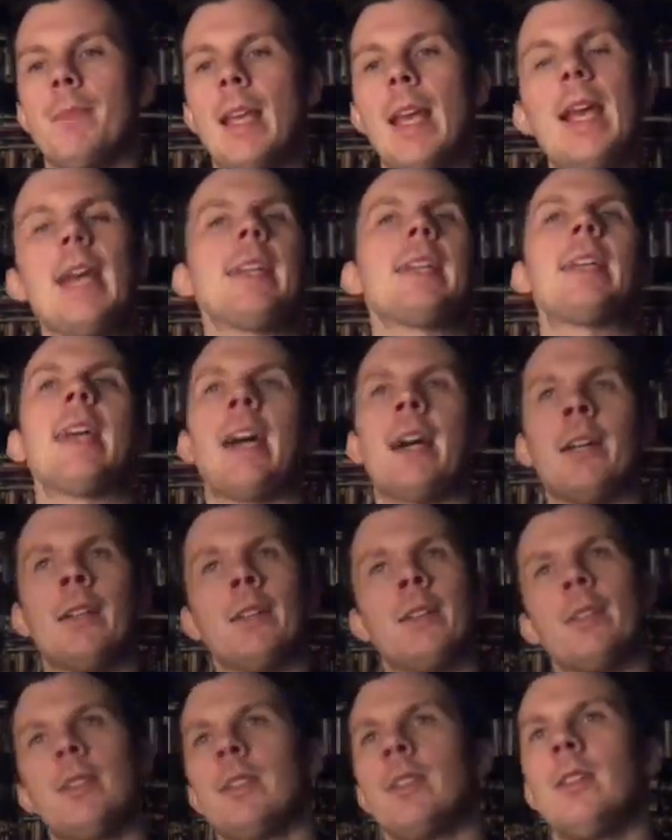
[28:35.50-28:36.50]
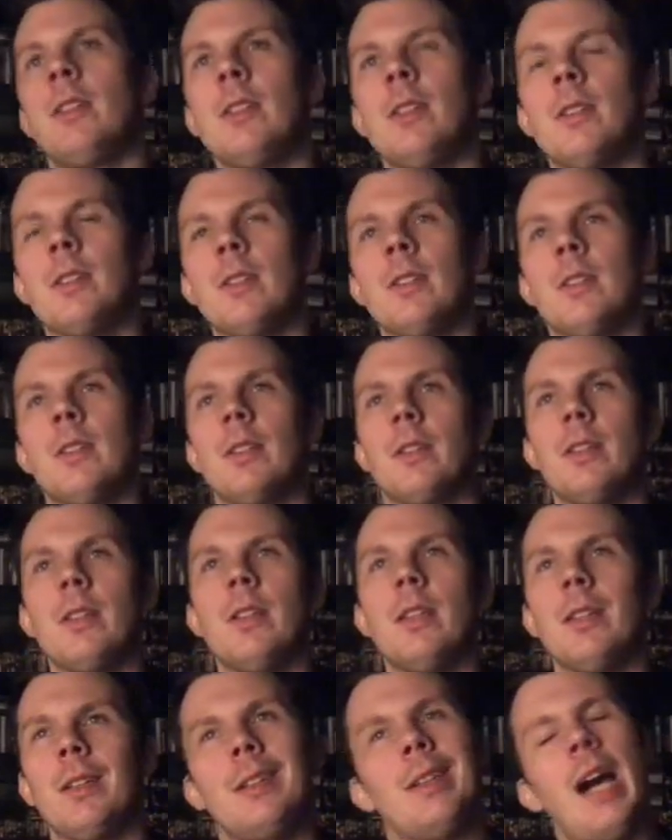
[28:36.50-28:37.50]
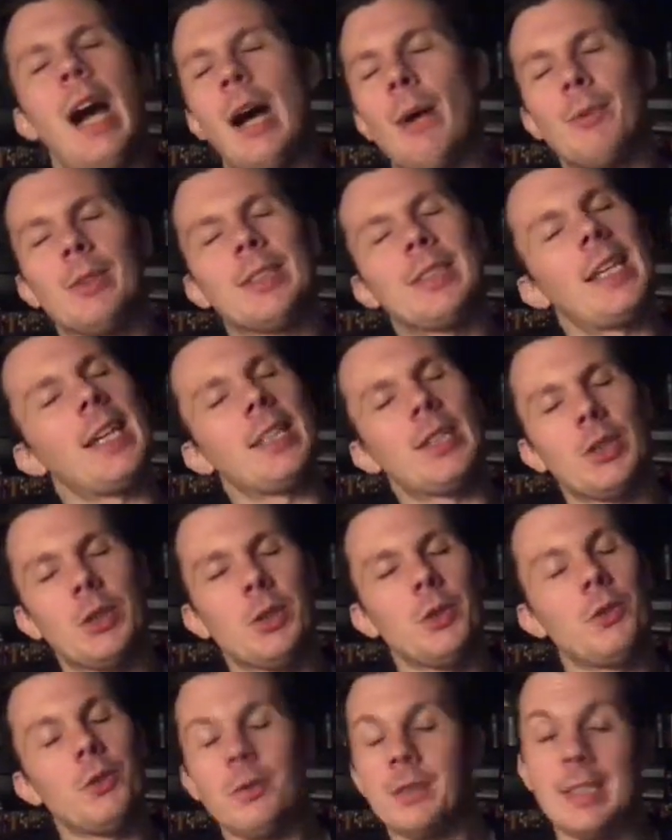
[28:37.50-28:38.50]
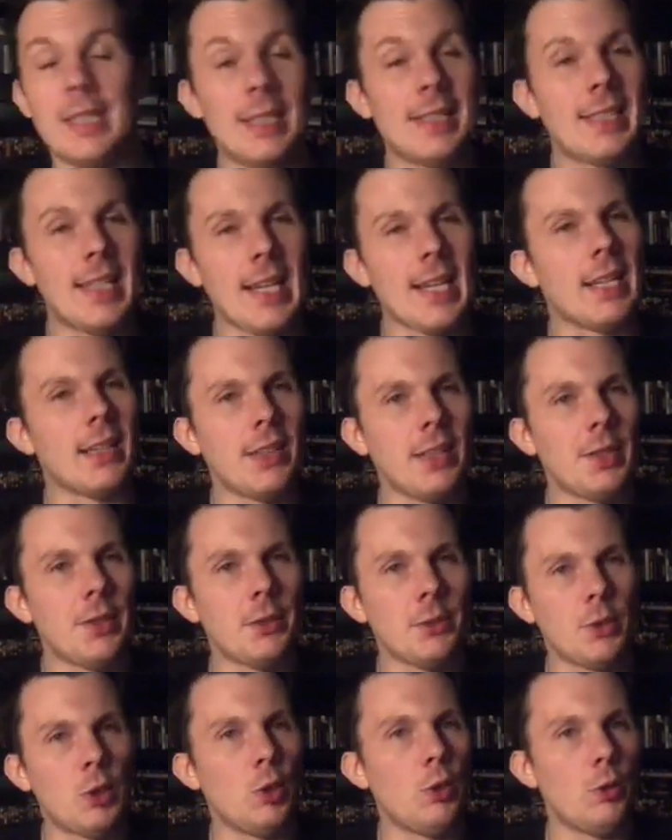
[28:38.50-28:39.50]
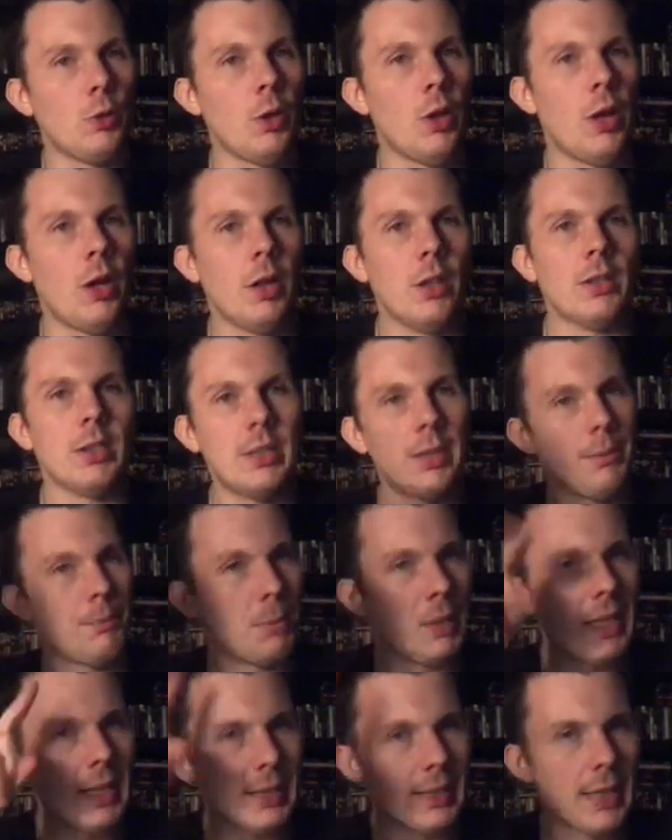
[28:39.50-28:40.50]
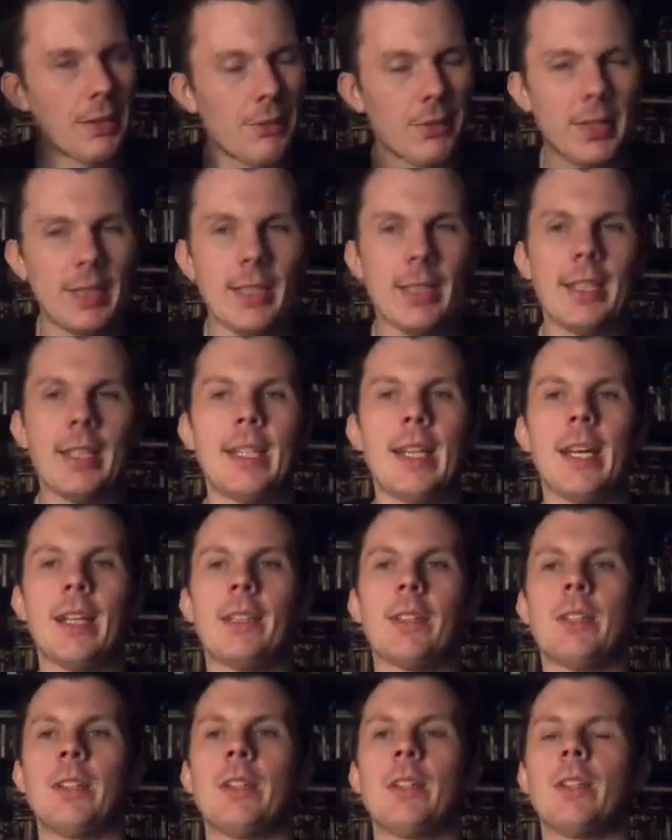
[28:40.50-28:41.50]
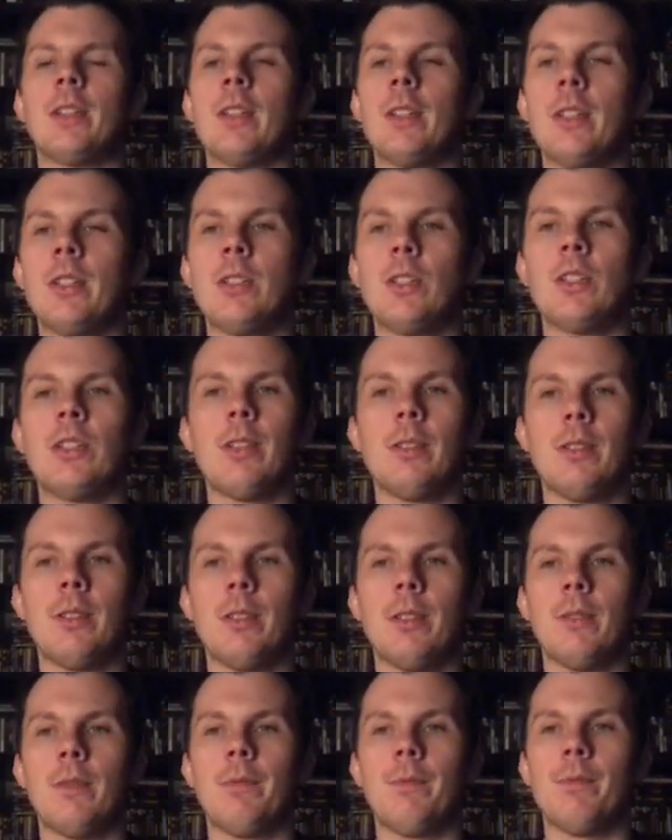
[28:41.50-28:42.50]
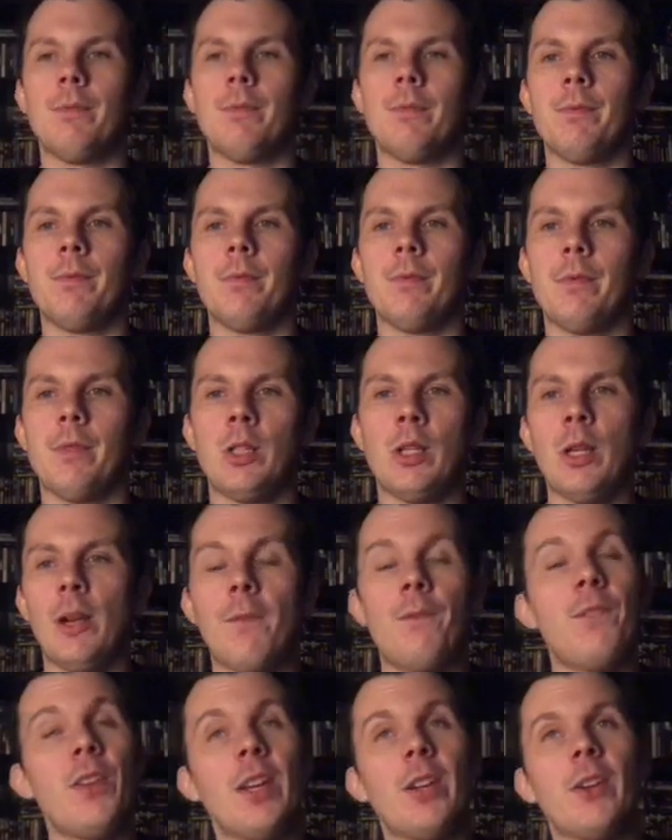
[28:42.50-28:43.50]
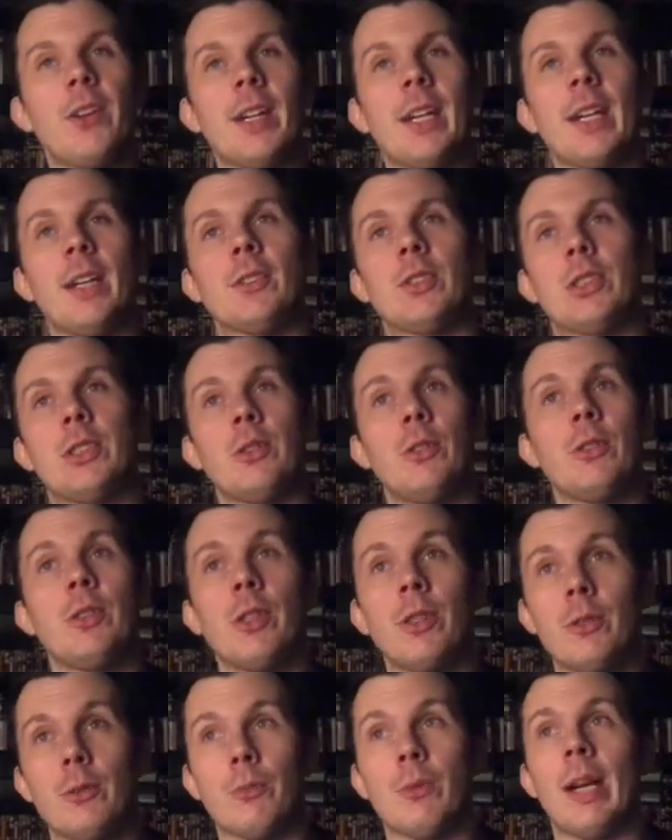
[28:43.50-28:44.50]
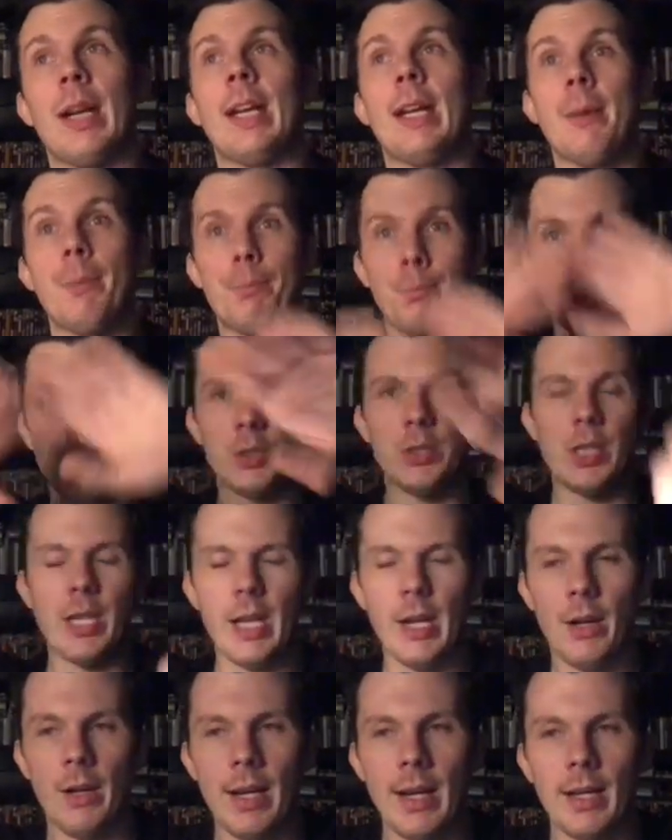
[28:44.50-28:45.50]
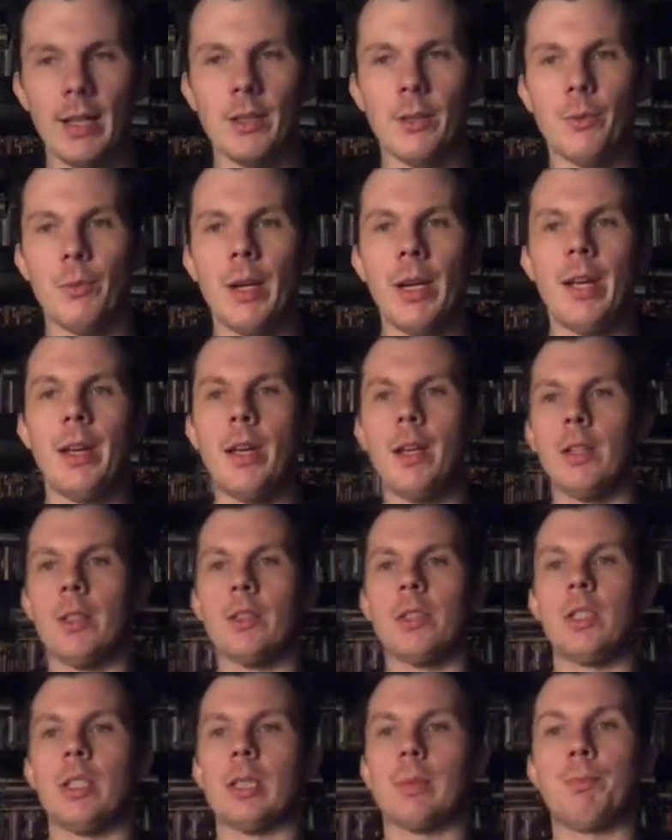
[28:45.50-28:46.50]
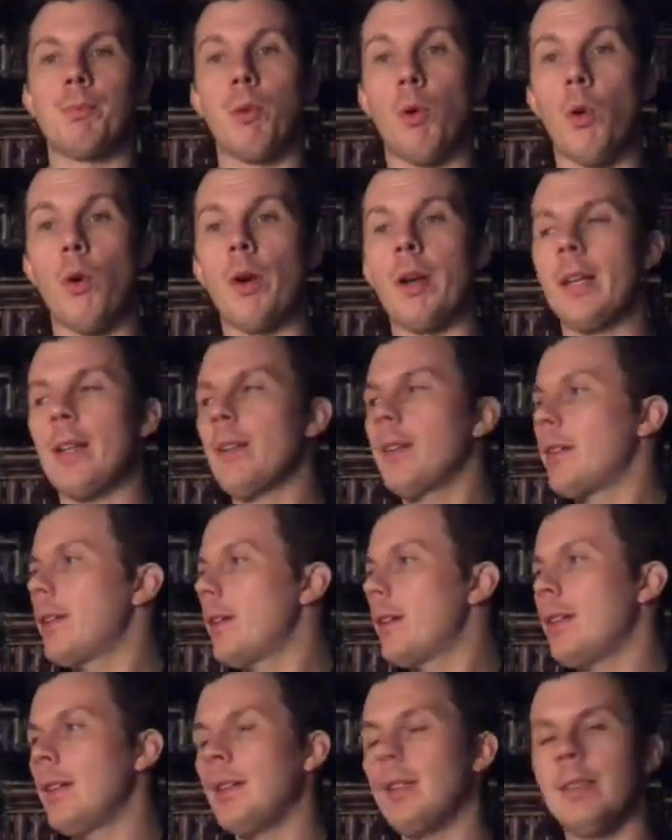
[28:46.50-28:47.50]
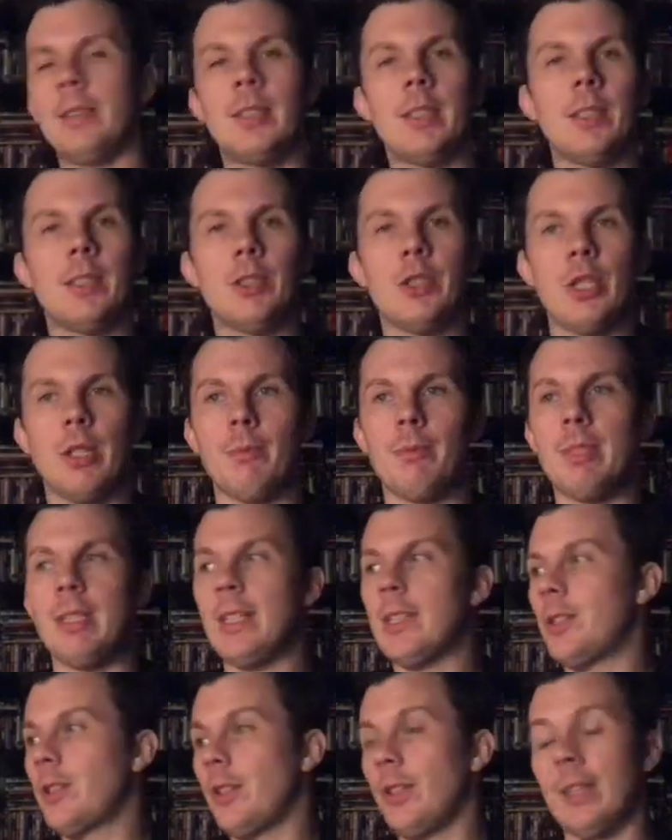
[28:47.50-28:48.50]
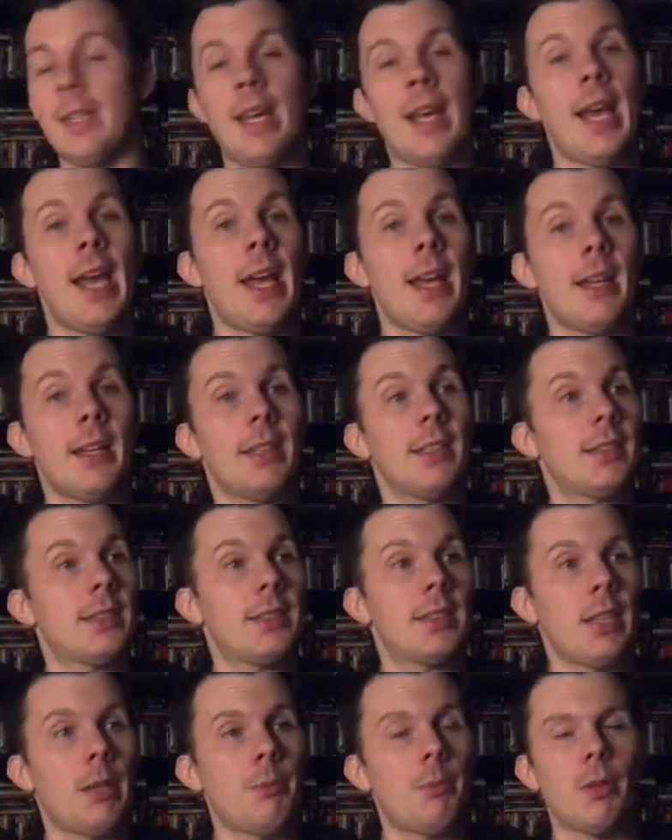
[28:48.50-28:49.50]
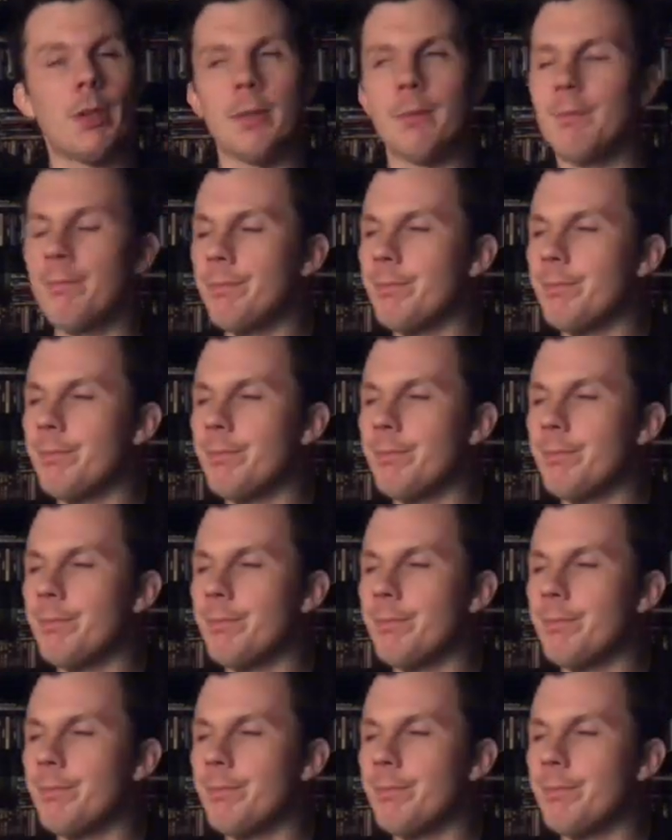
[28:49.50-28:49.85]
and yeah, I would say Sue did take a little too long to piece everything together. She could have figured it out sooner, ran up, pushed Carrie out of the way, or just point to the gym teacher like, hey, someone.